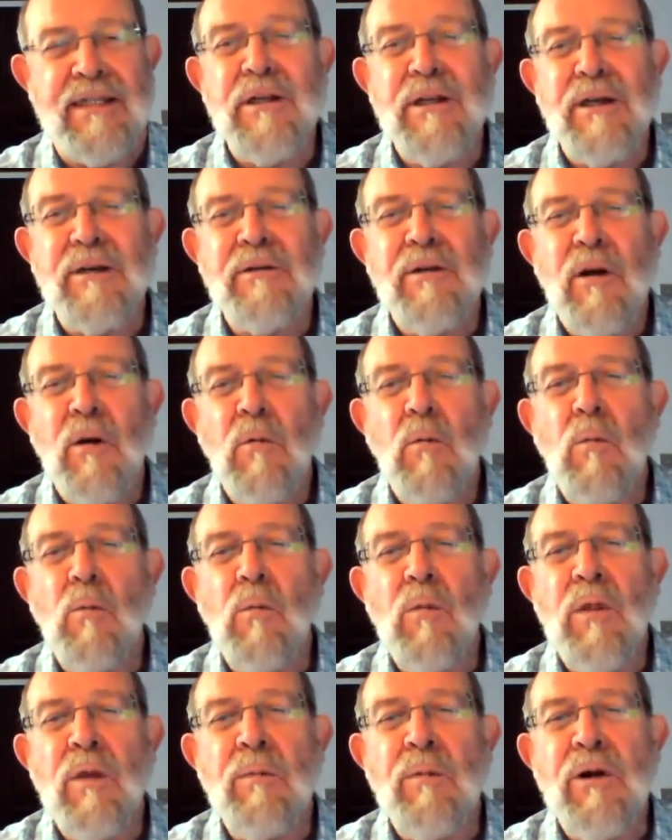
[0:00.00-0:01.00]
And
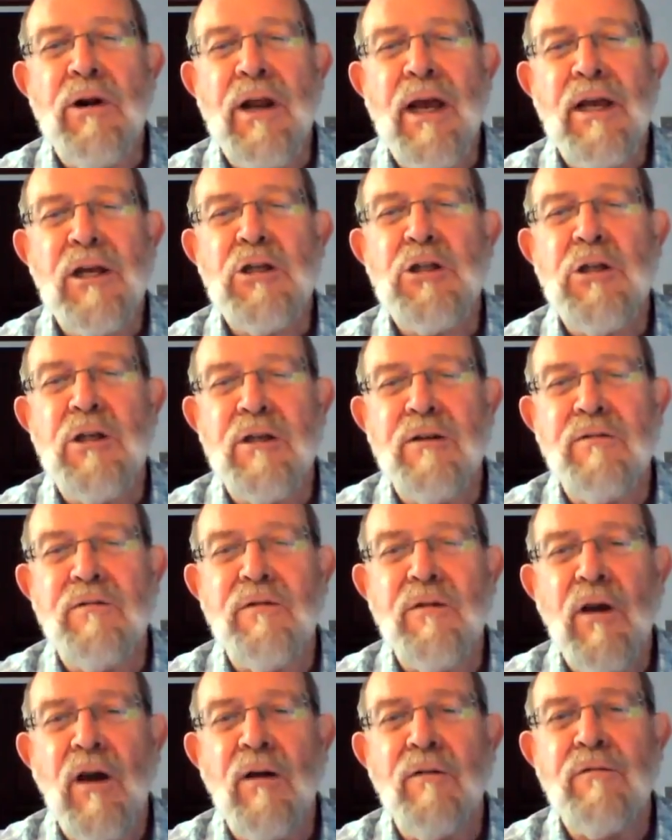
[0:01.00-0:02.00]
the production
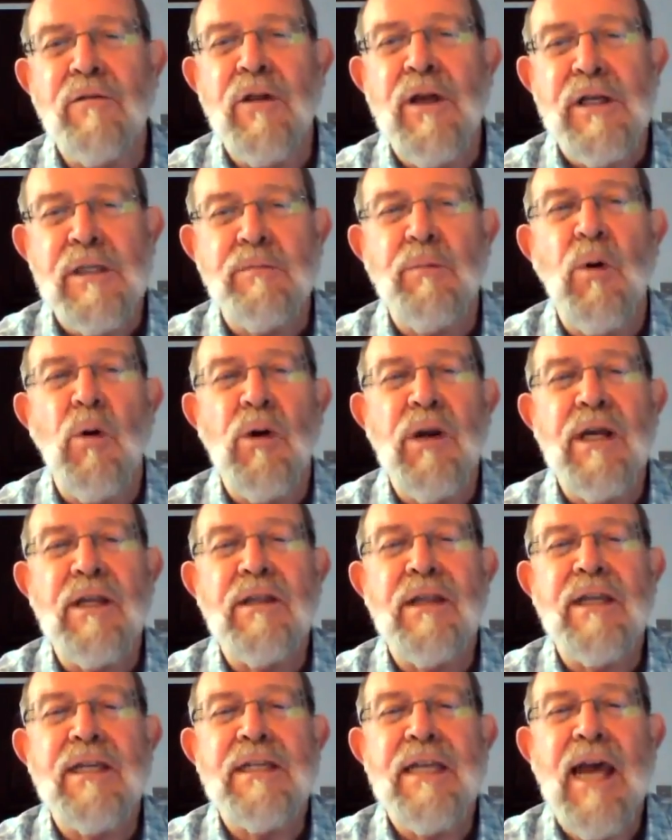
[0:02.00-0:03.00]
of this book
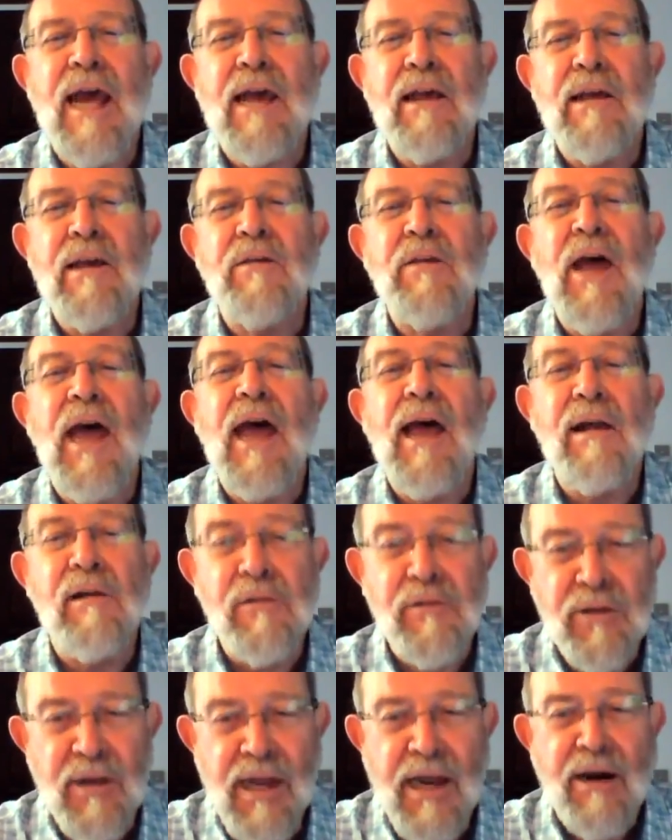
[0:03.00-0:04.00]
in the
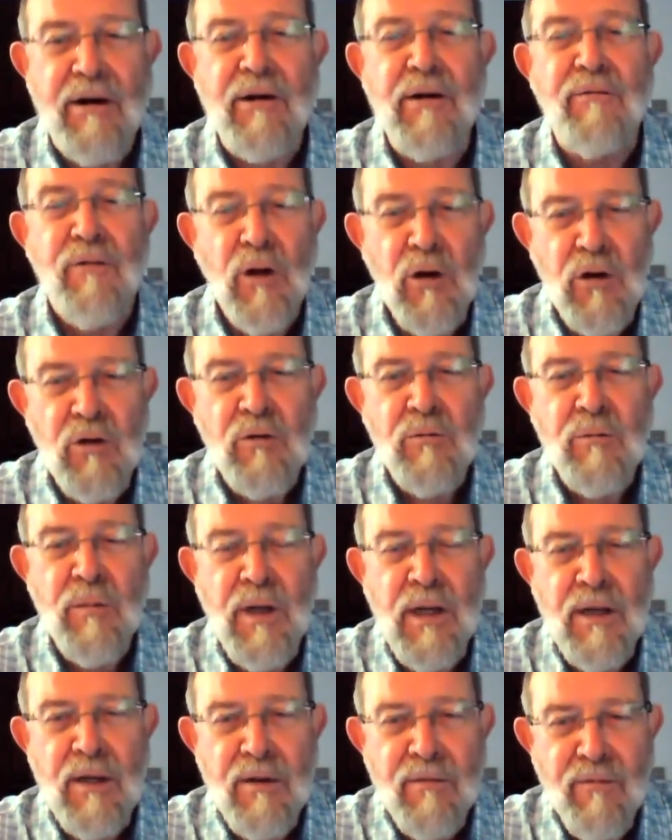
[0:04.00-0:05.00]
health area, volume
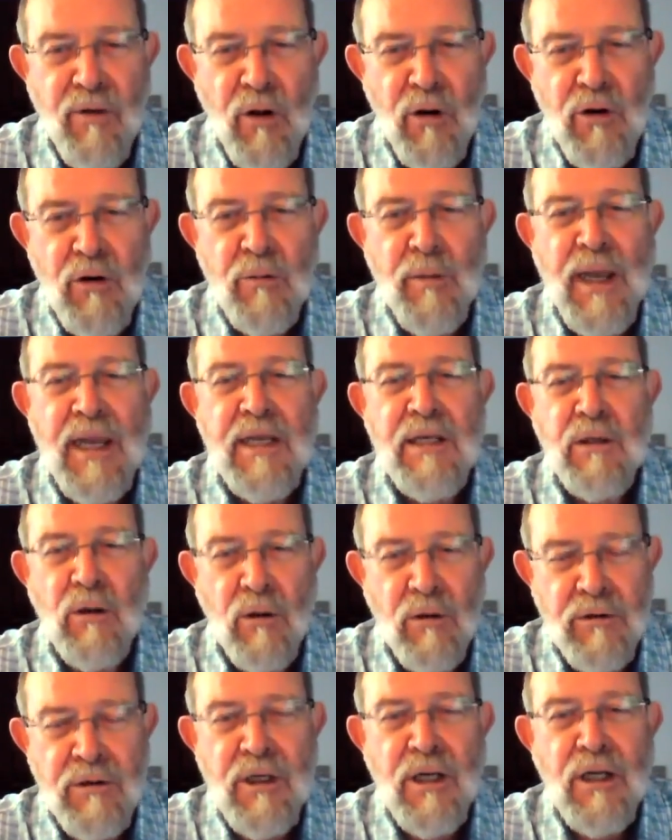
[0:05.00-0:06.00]
8
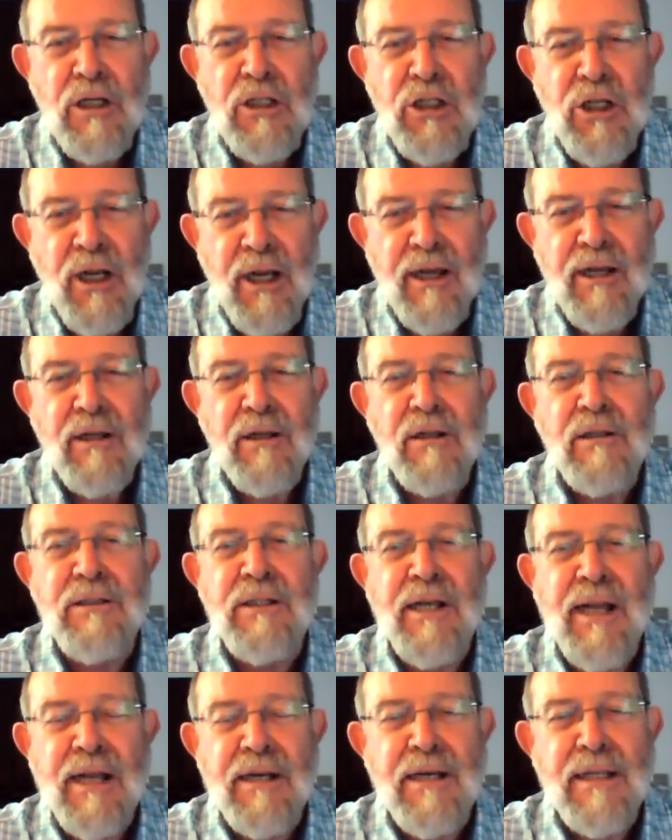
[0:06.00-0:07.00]
on child
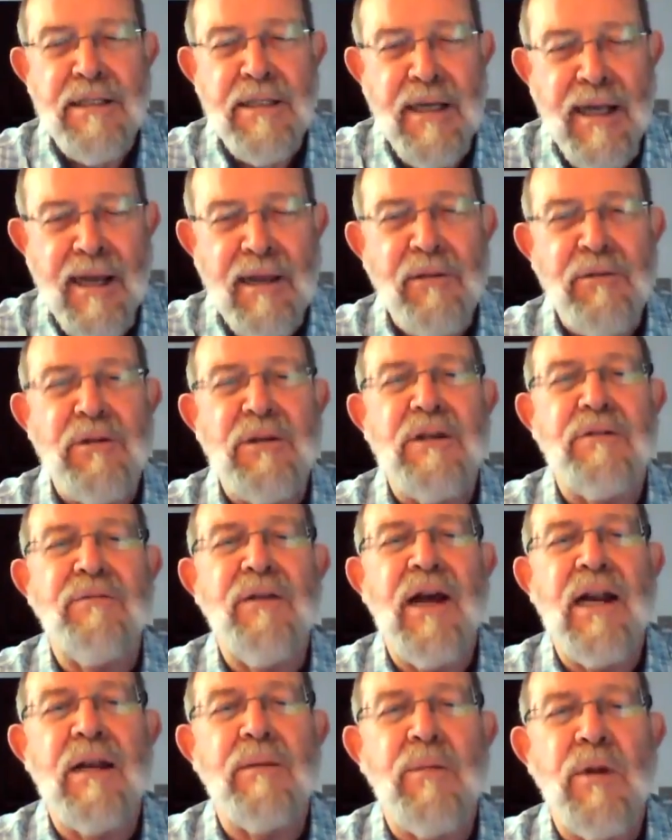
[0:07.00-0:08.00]
and adolescent health and
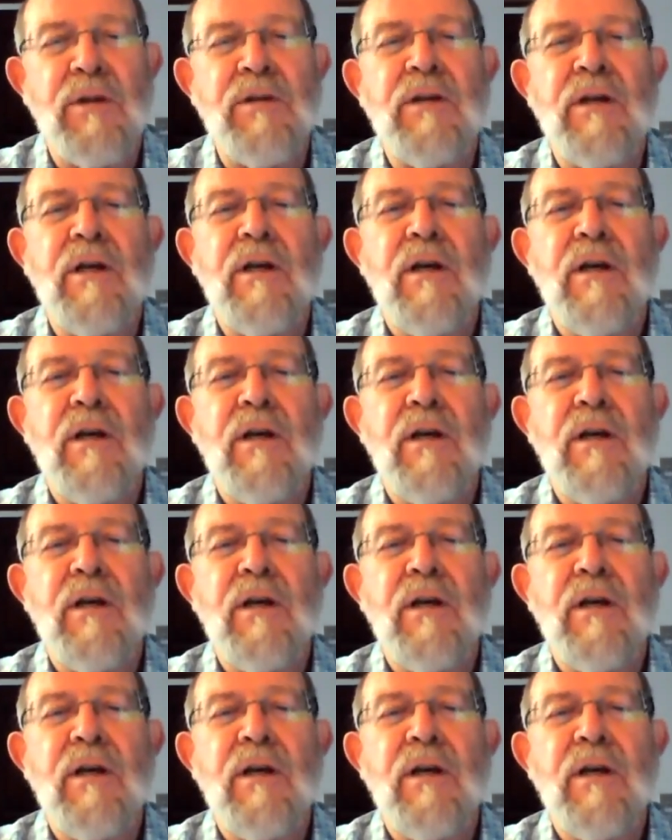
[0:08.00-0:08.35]
development,